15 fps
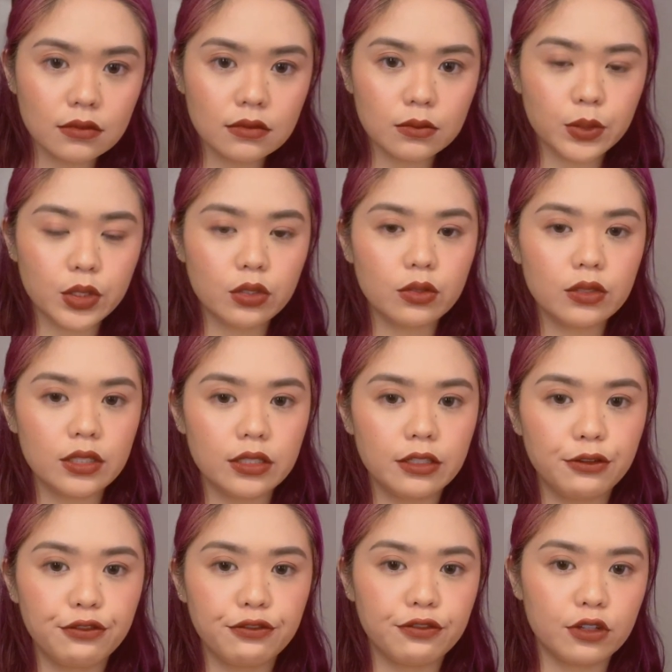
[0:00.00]

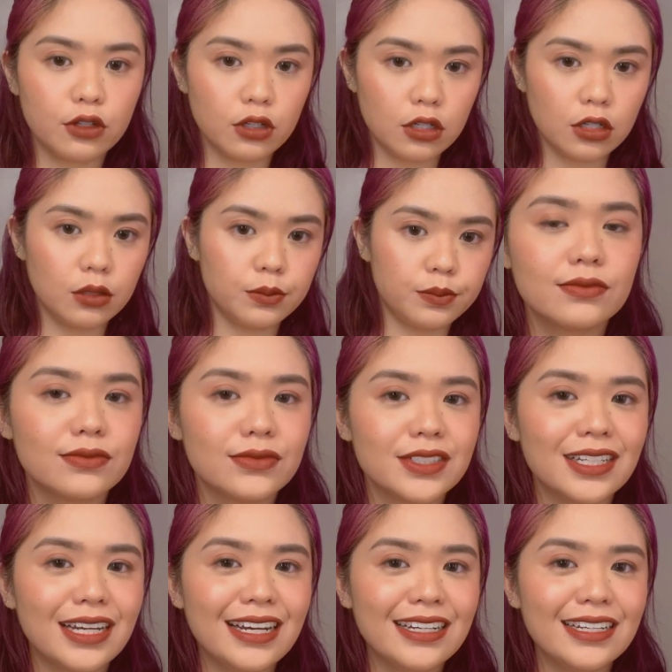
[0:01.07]
Beautiful.
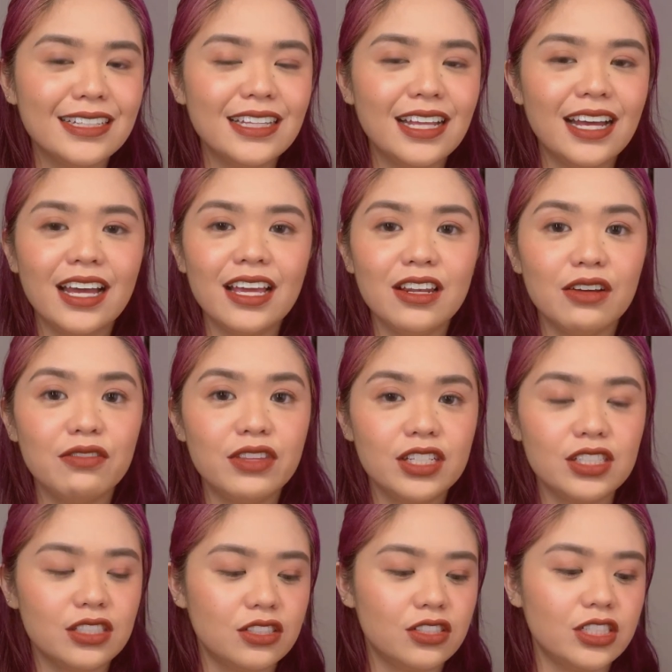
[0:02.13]
Ang ganda. I love
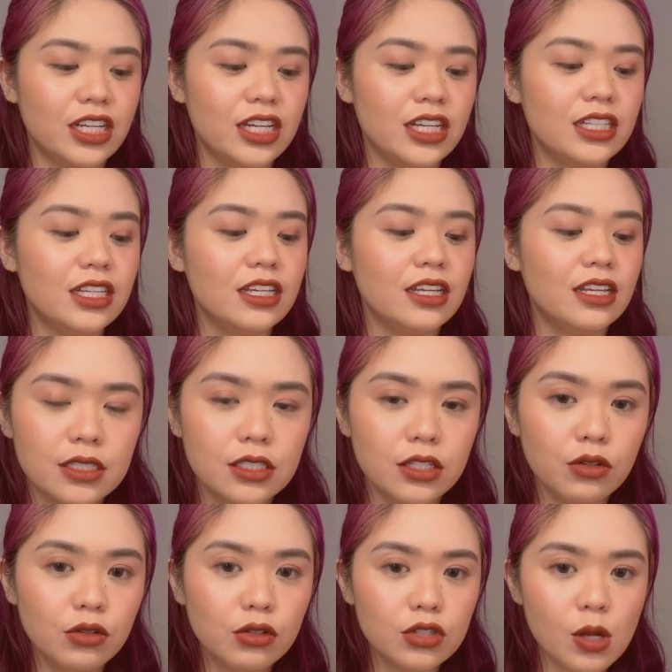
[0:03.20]
this shade.
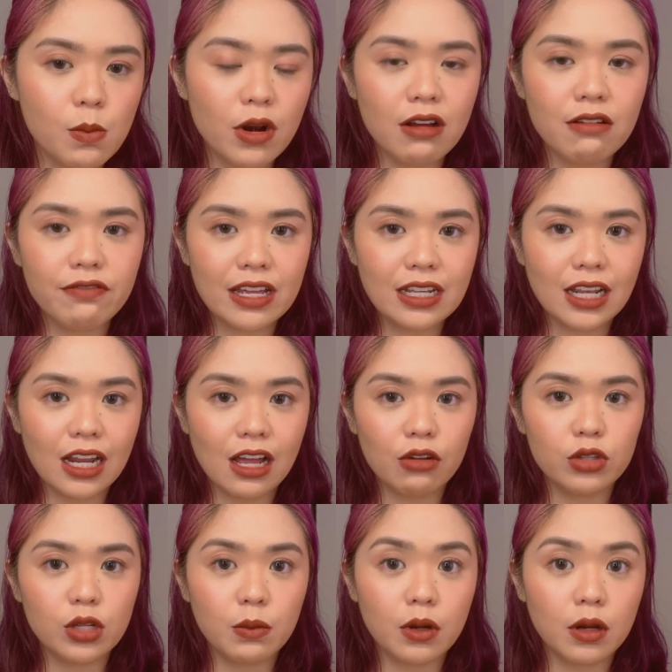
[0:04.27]
Siguro sobrang fan lang
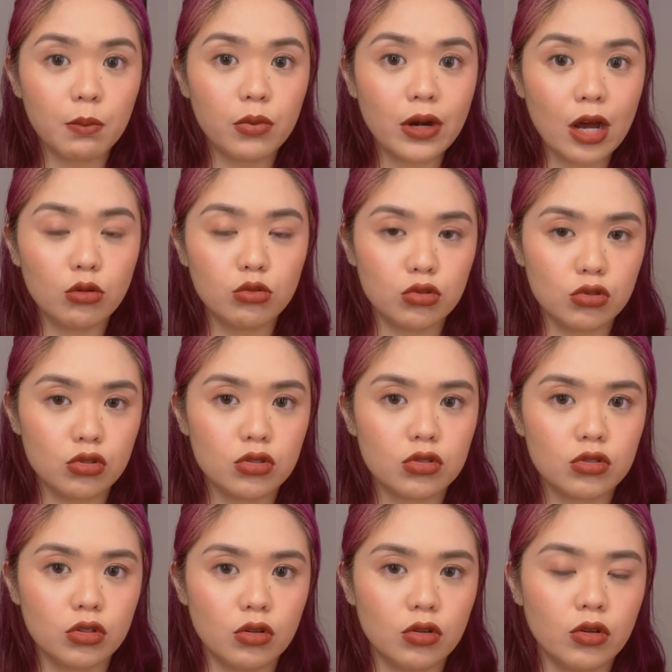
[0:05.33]
ako ng mga browns,
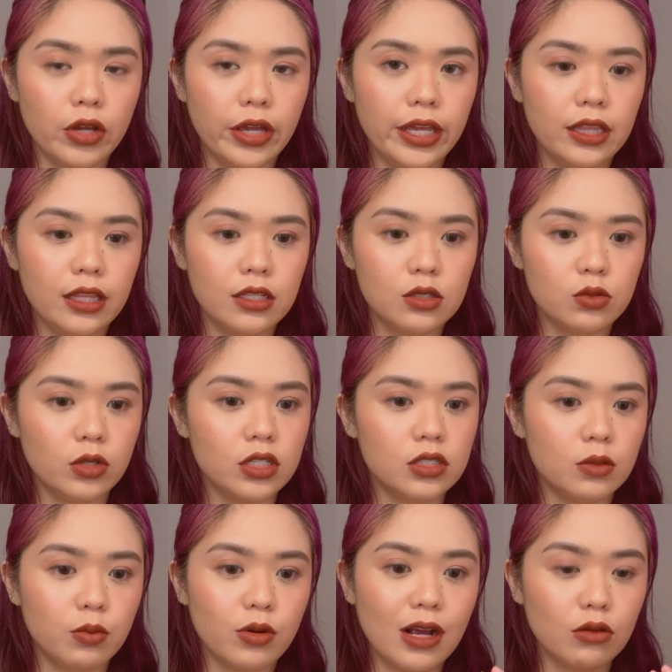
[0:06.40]
no? And this one
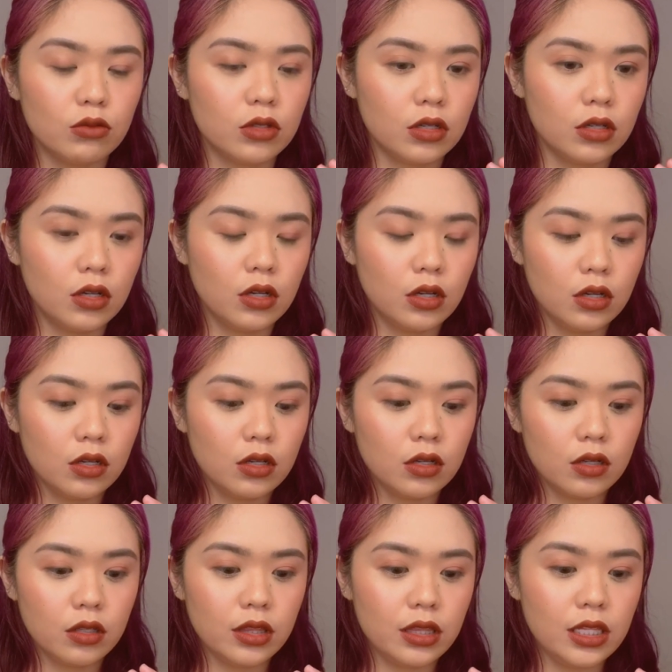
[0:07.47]
is a brown,
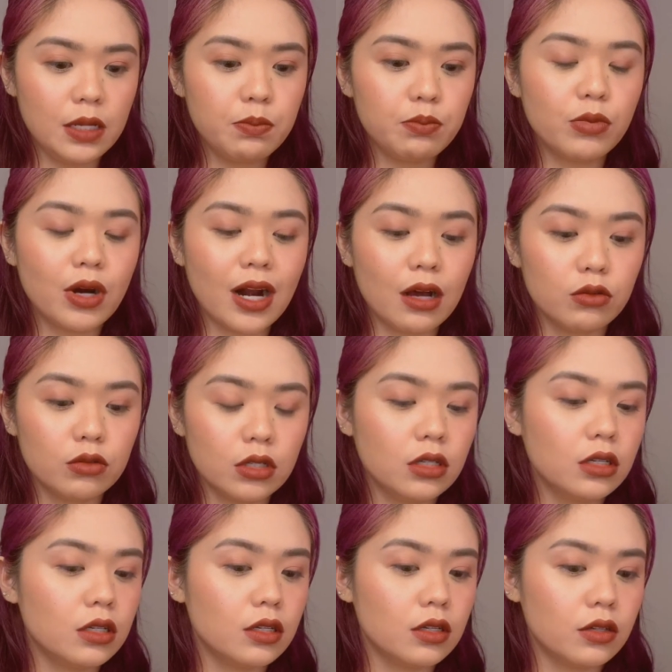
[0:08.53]
deep
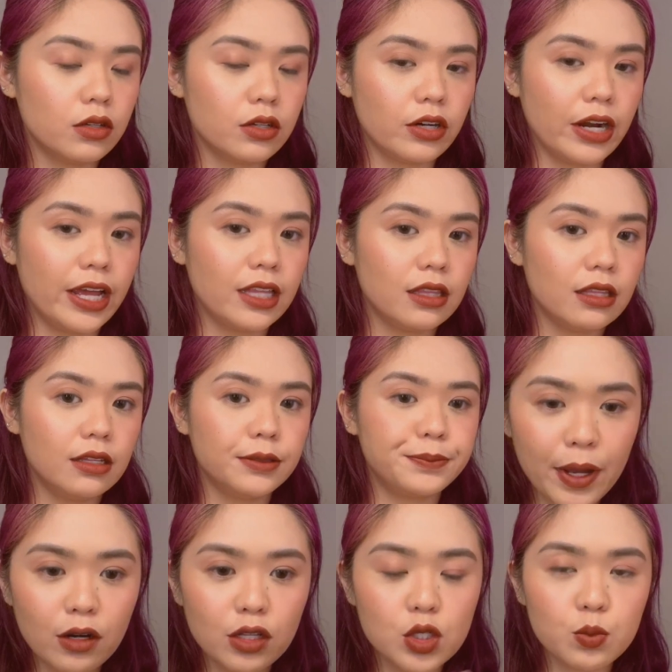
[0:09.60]
brown, red.
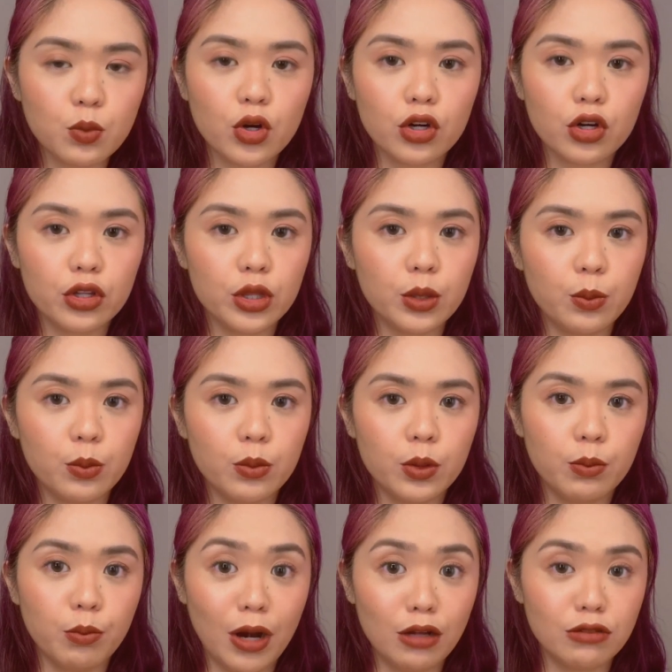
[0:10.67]
Pero it's more on the
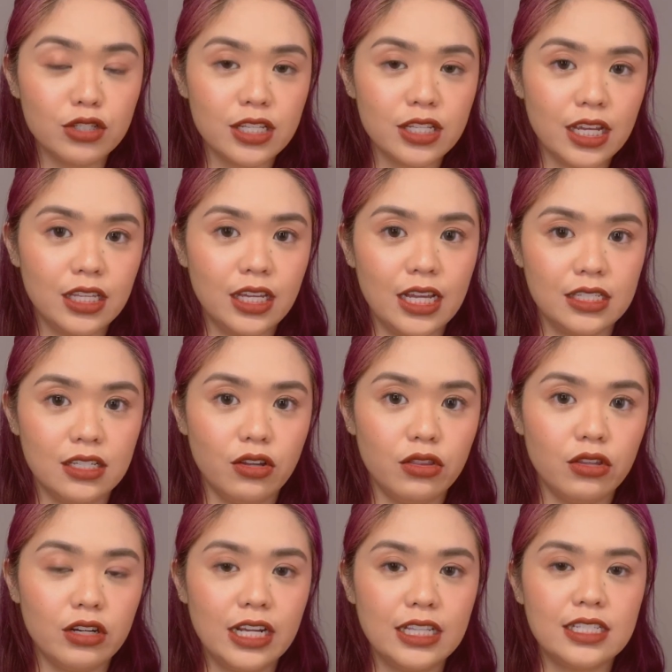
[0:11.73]
brown side kaysa on
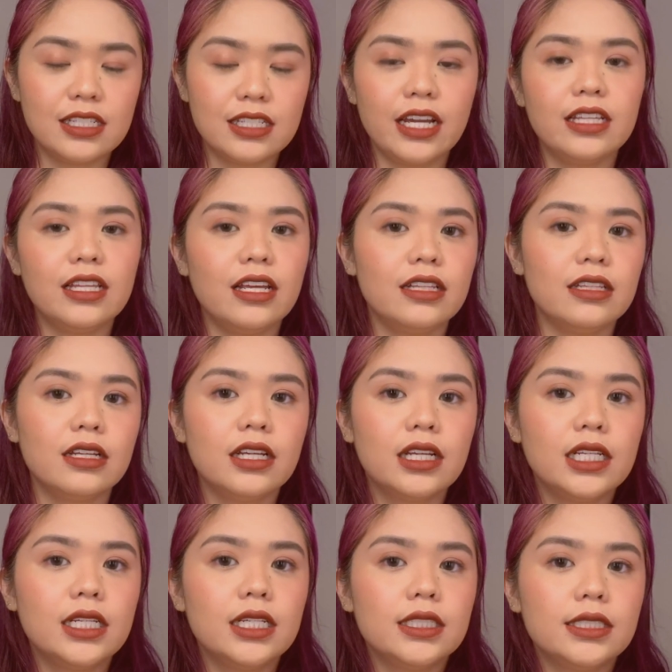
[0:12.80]
the red side. And
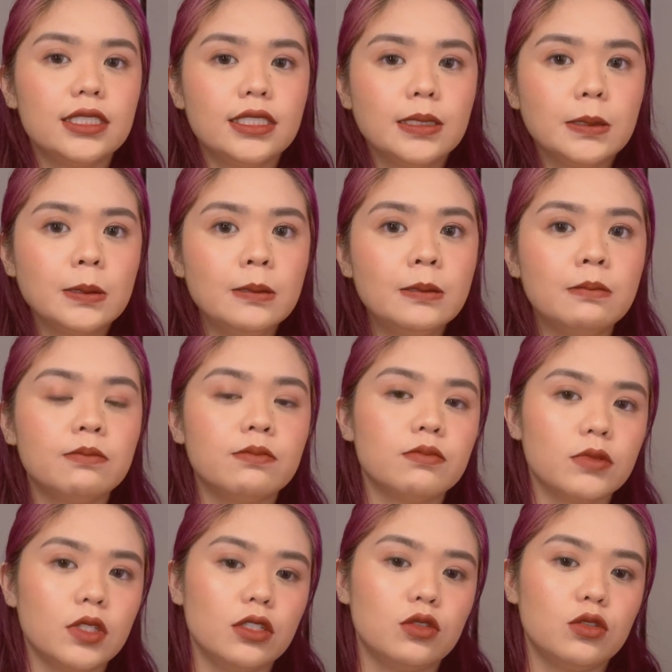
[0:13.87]

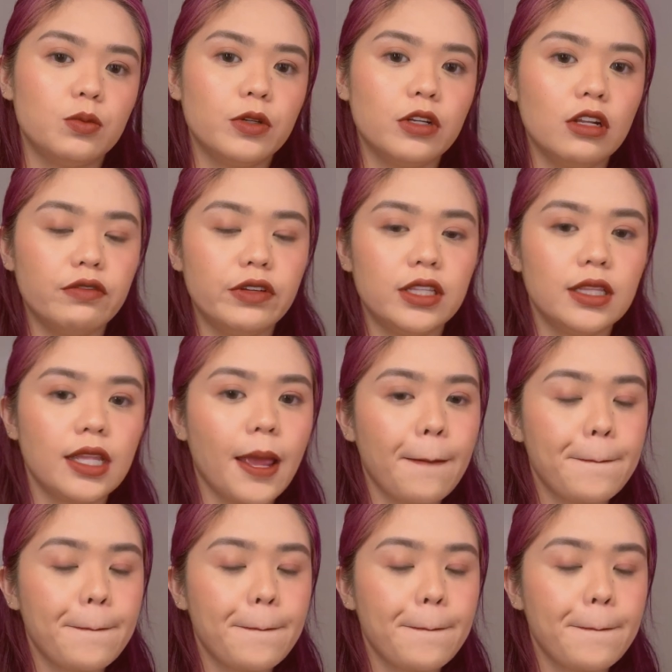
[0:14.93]
I super love it.